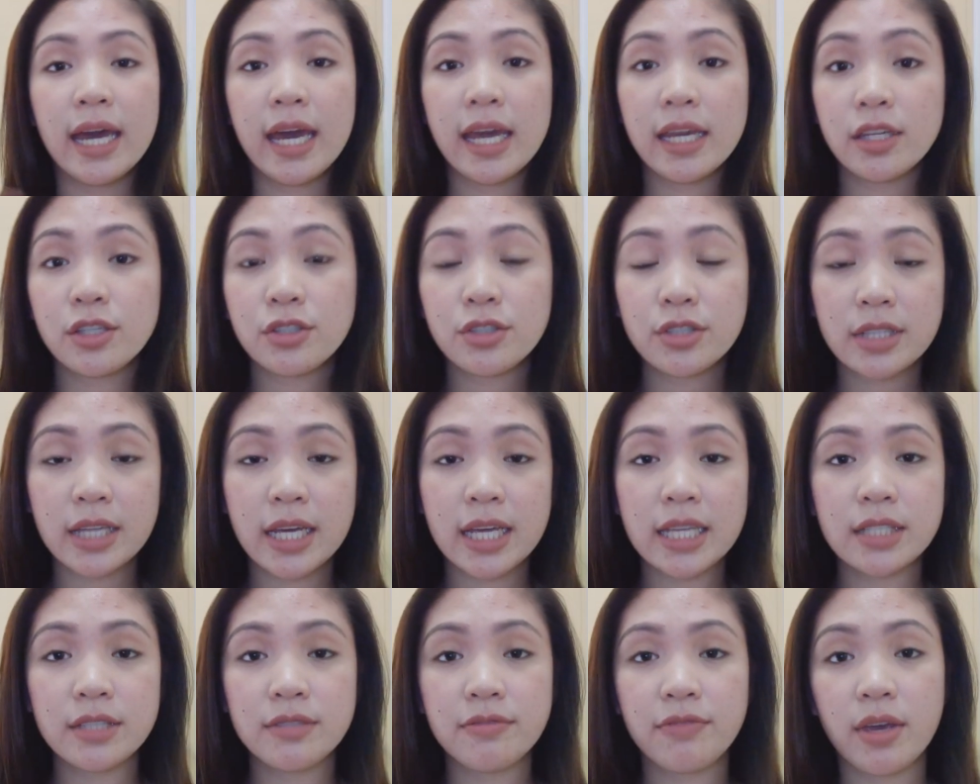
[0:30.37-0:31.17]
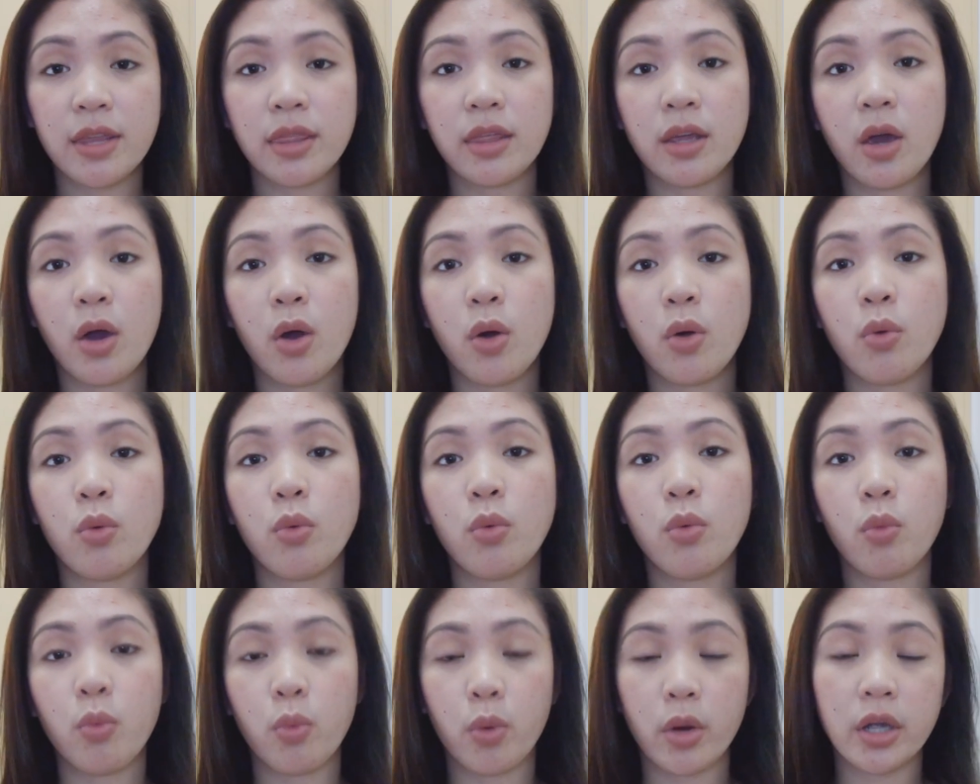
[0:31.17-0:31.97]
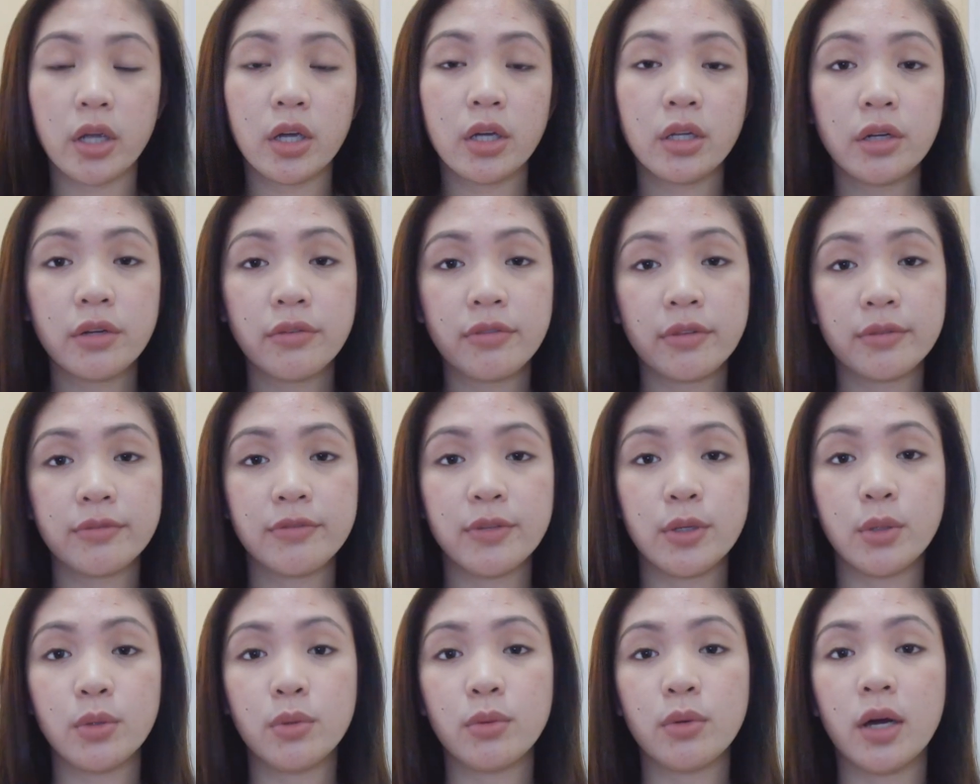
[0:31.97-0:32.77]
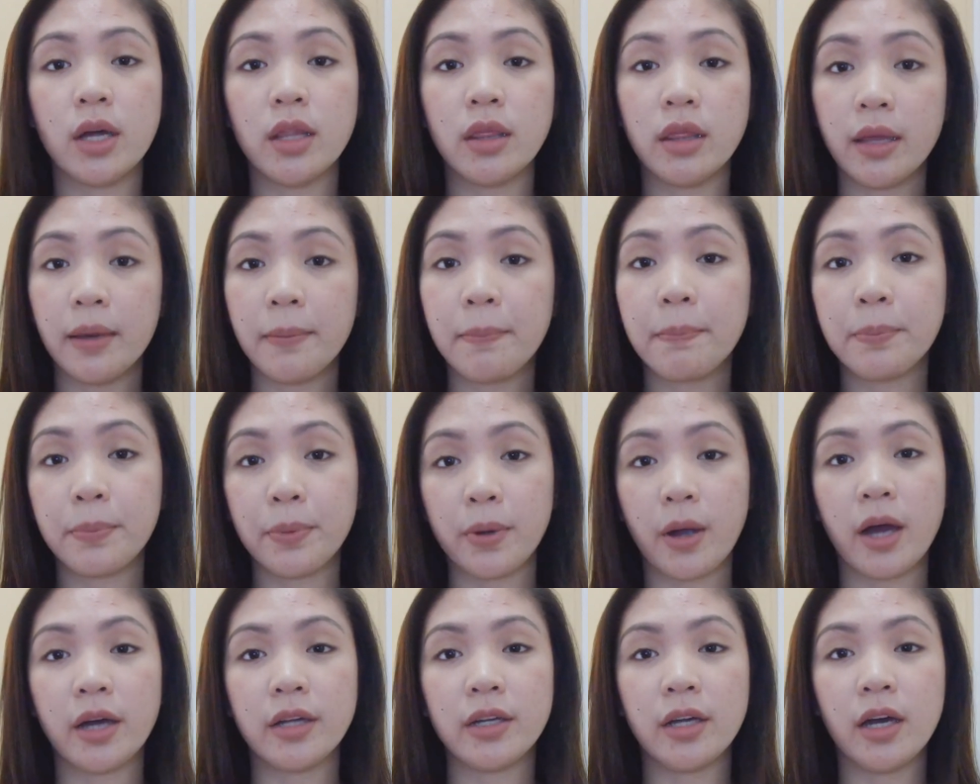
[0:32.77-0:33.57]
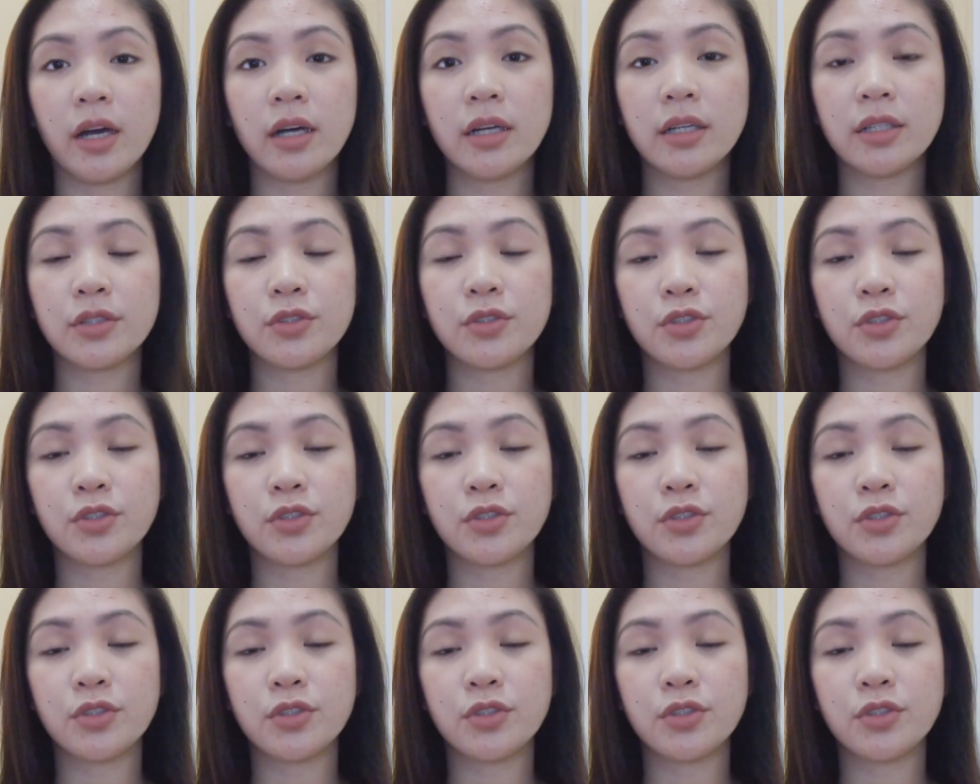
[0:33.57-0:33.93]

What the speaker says: And in today's video, we're gonna review a lip product.